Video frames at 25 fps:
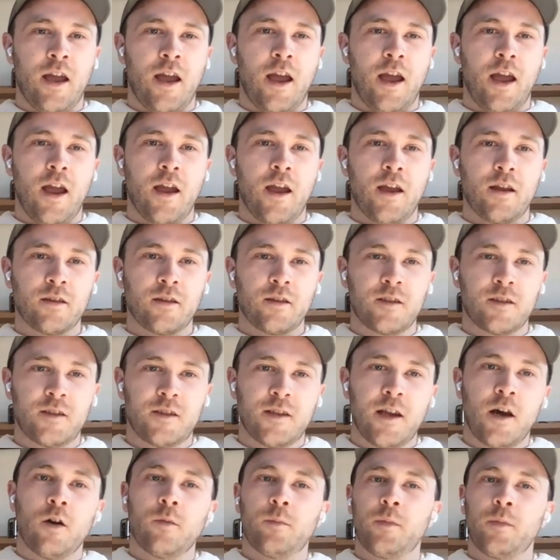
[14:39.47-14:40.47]
and
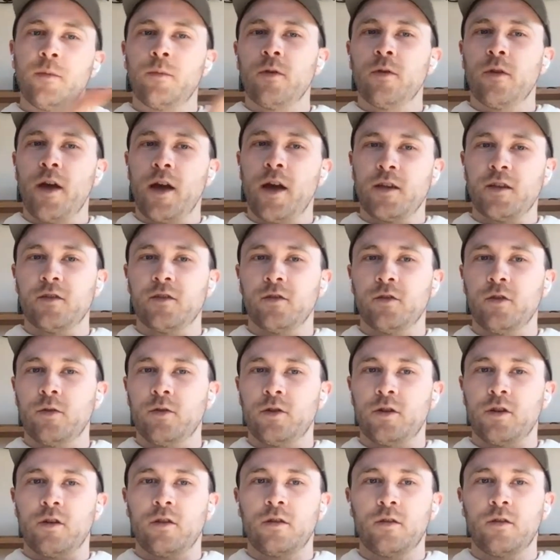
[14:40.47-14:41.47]
sell people that
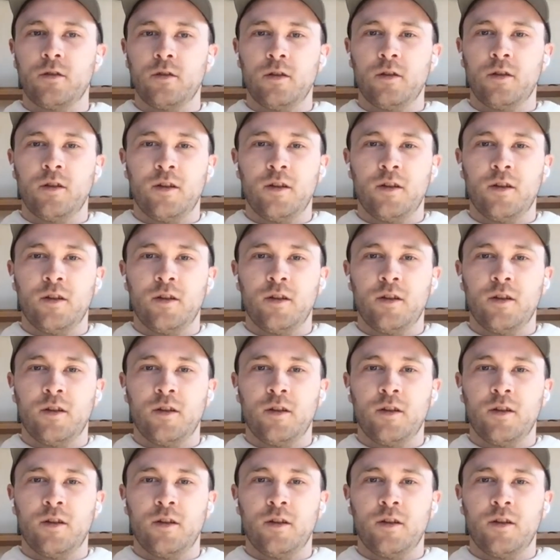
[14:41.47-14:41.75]
solution?